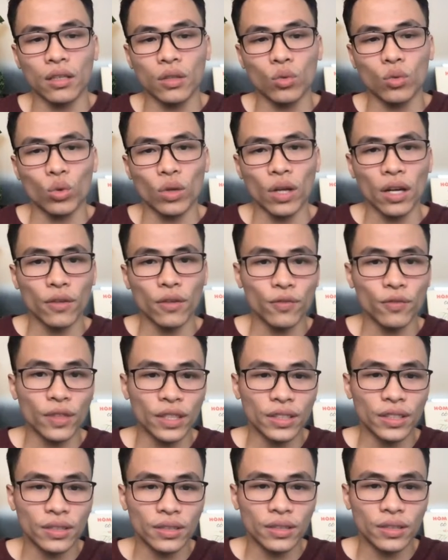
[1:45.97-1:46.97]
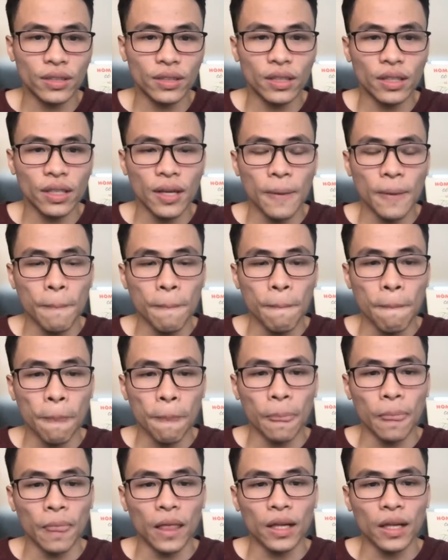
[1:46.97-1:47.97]
we have fixed
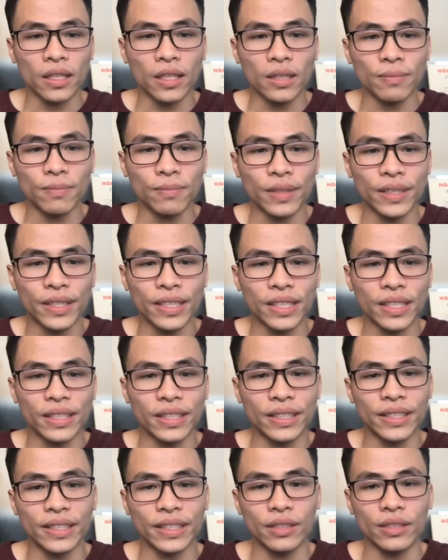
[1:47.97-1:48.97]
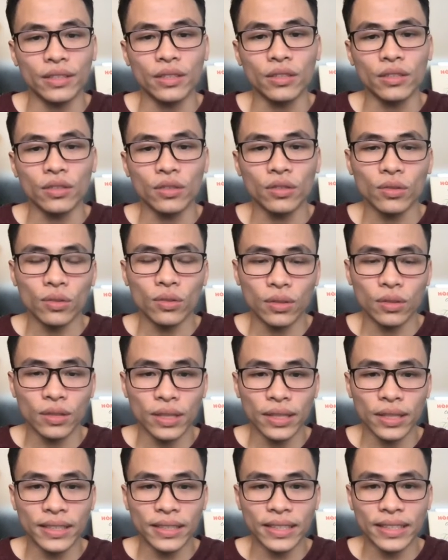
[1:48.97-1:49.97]
completely
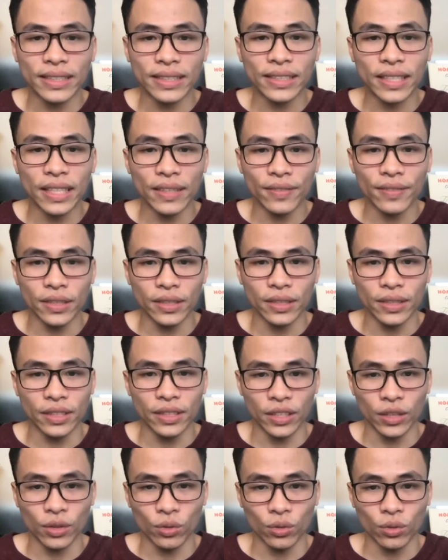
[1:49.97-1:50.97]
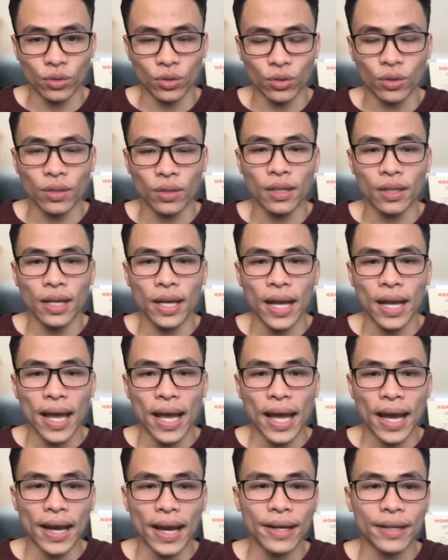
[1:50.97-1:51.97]
67 issues,
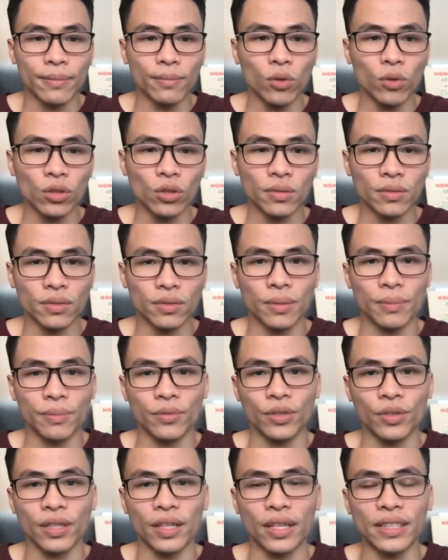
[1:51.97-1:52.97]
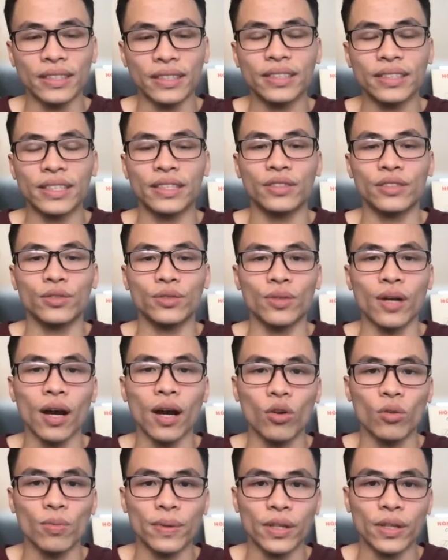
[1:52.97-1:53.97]
and most of them relating to
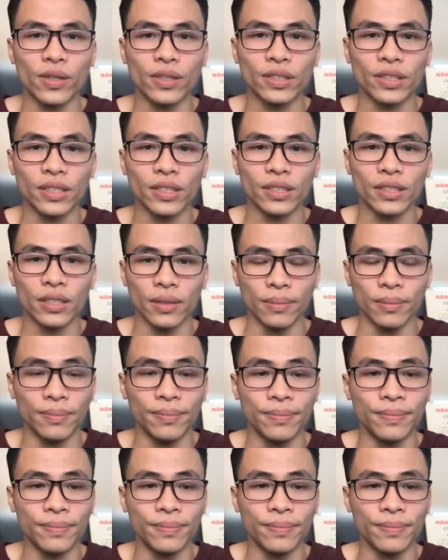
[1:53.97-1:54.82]
our POS system.